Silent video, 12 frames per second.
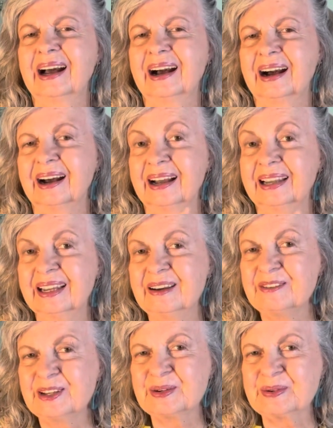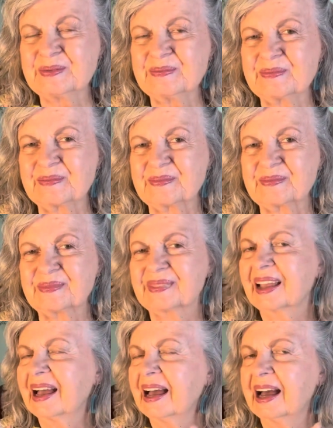I love you.
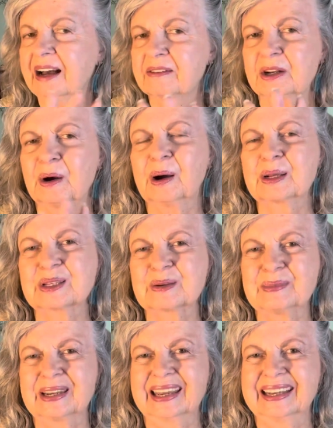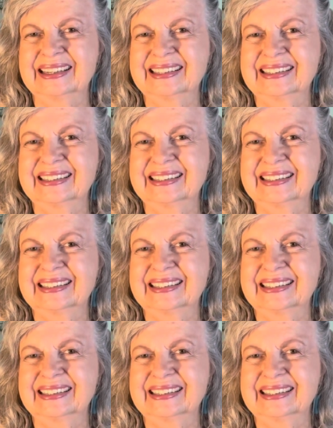Have an awesome day.